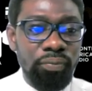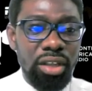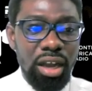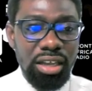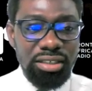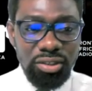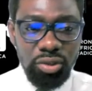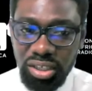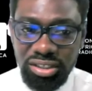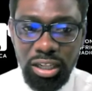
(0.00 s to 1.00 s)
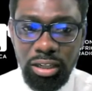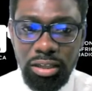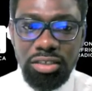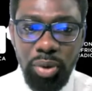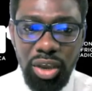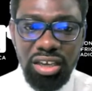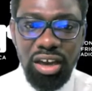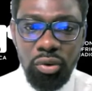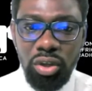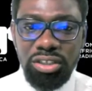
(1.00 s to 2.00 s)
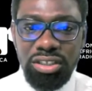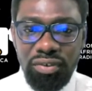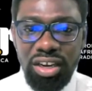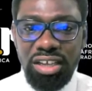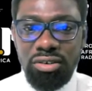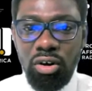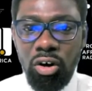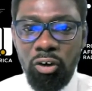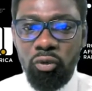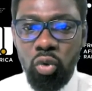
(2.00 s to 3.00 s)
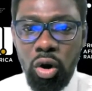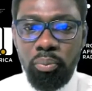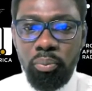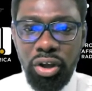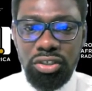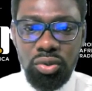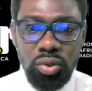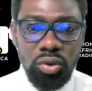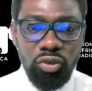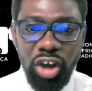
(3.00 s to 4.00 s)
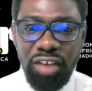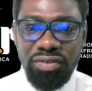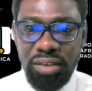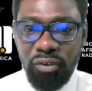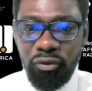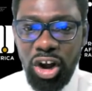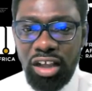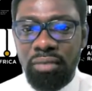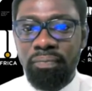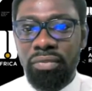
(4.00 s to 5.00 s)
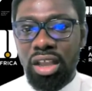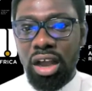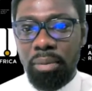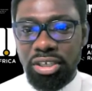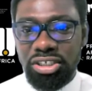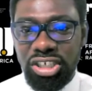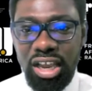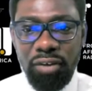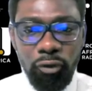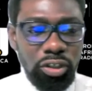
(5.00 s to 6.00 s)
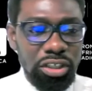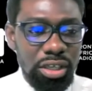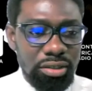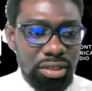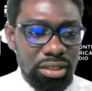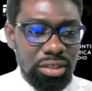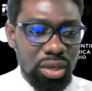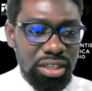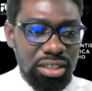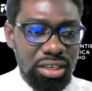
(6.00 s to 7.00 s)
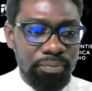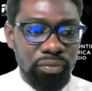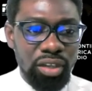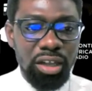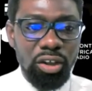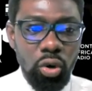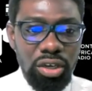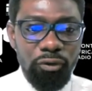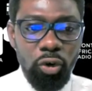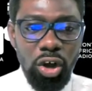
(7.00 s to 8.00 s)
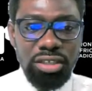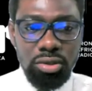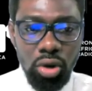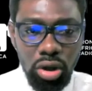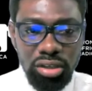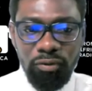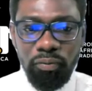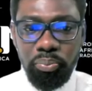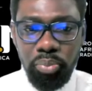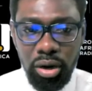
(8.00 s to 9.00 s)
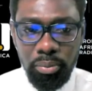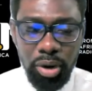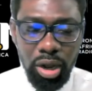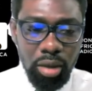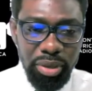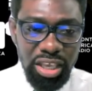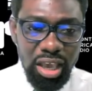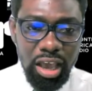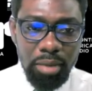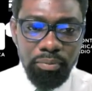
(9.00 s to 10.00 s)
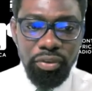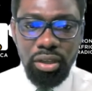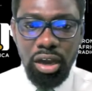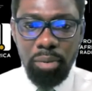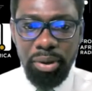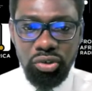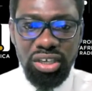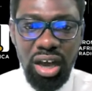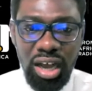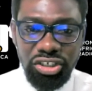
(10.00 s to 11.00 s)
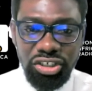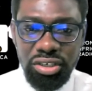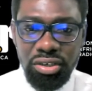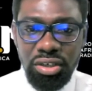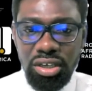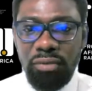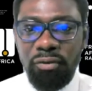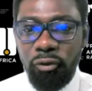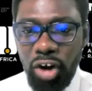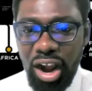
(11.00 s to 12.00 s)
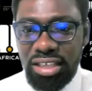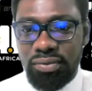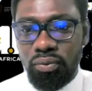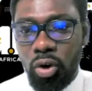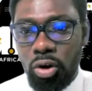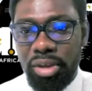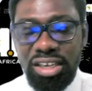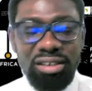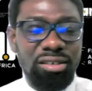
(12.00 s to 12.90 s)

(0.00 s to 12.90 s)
Sonatel is paying annual dividend of 1.225 CFA franc per share for the year 2020, and Cote d'Ivoire's third PM, Patrick Archie, in France for medical